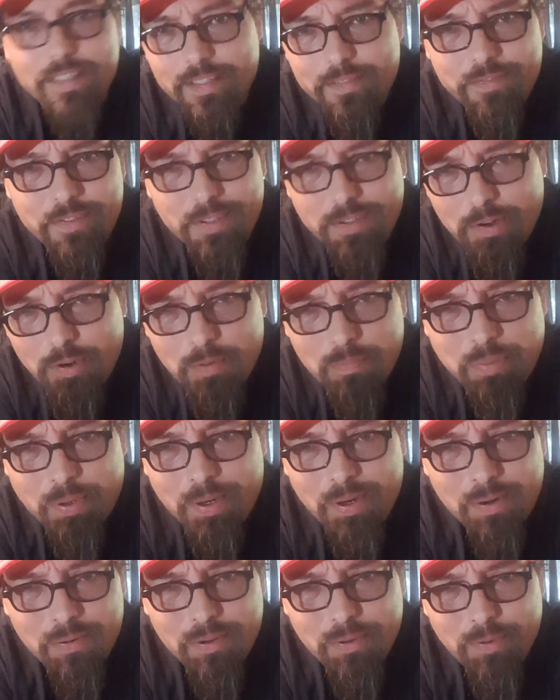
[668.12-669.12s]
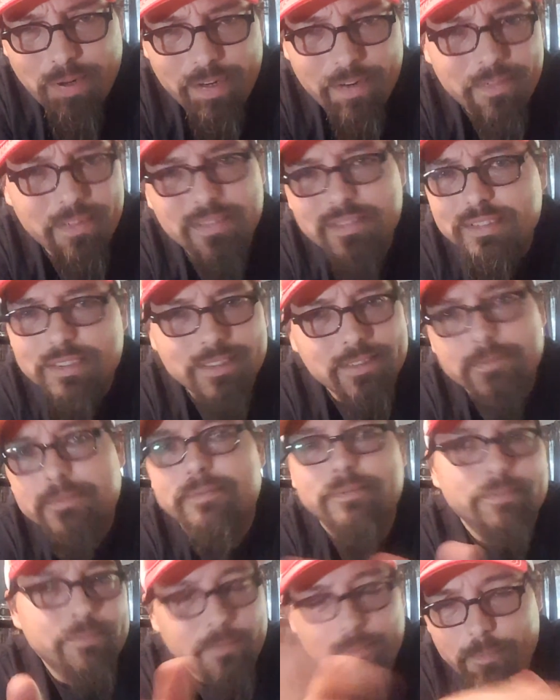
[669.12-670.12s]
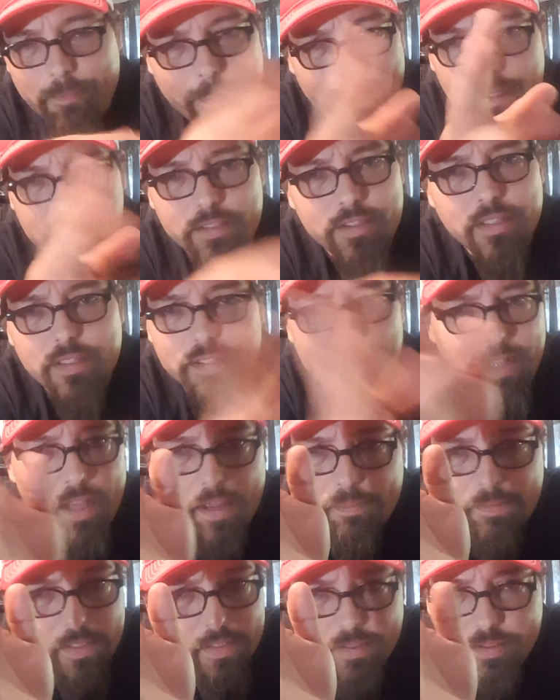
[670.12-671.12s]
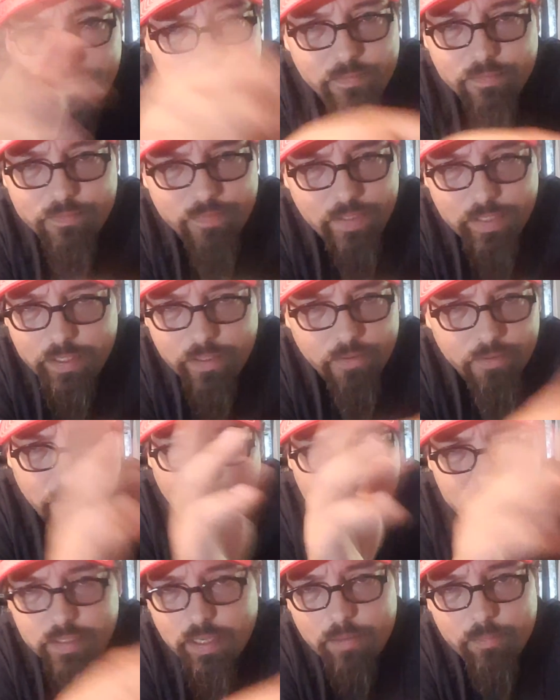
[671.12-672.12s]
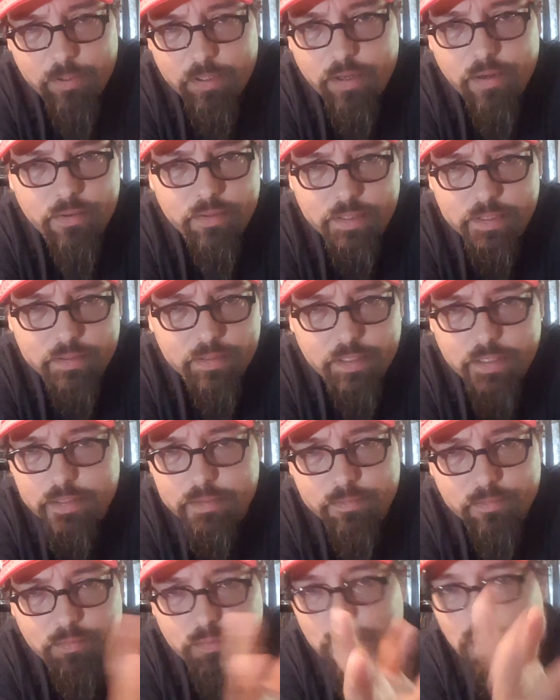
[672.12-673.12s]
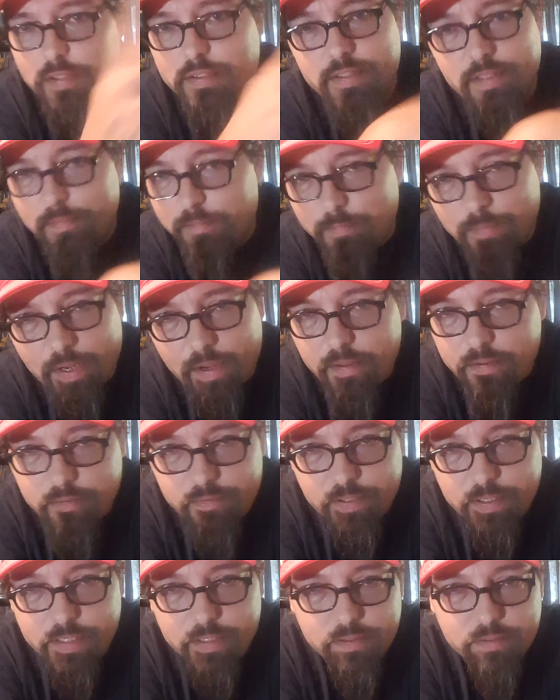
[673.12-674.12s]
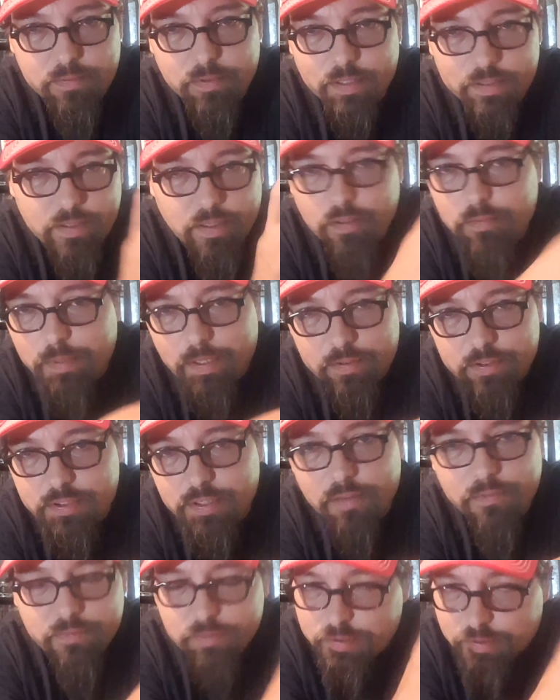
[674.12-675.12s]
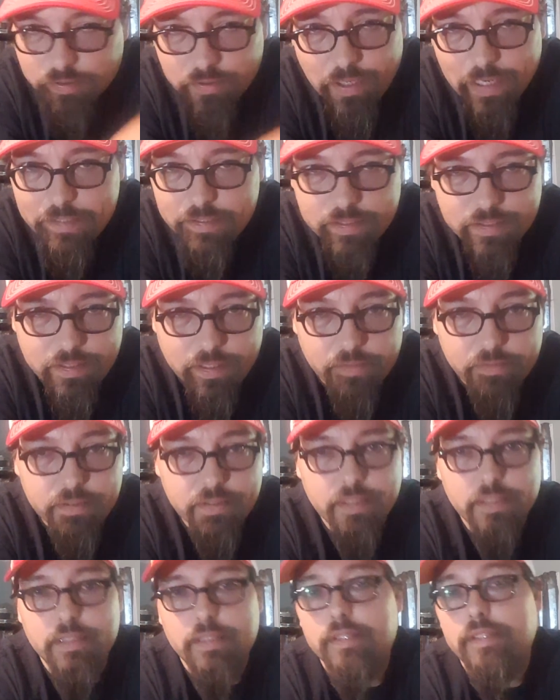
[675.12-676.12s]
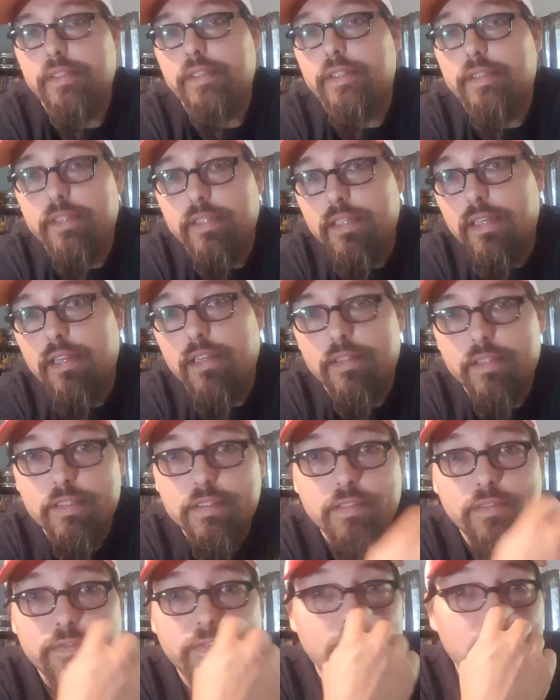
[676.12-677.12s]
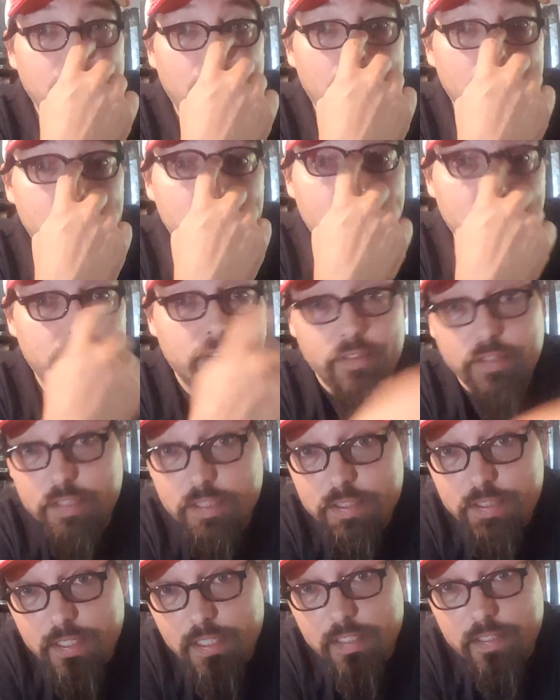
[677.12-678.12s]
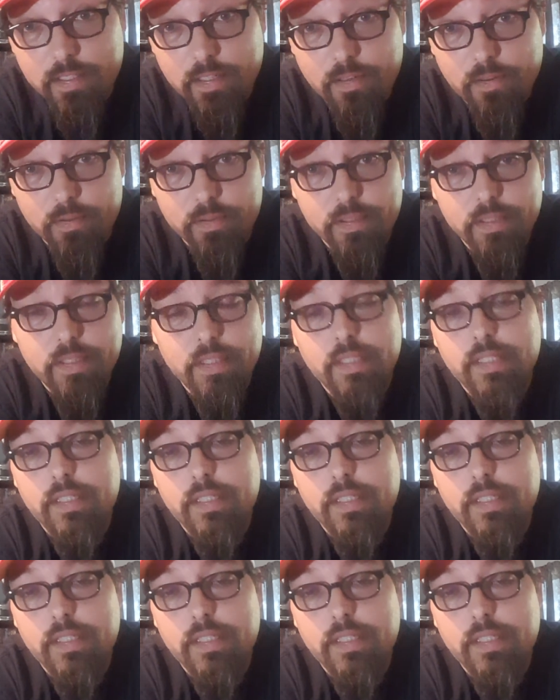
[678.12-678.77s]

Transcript: If you're an old pro or whatever, you should have stopped this video a long time ago and watched some of my other videos where I talk about shuffles and crazy stuff. This is for guys who are just getting going.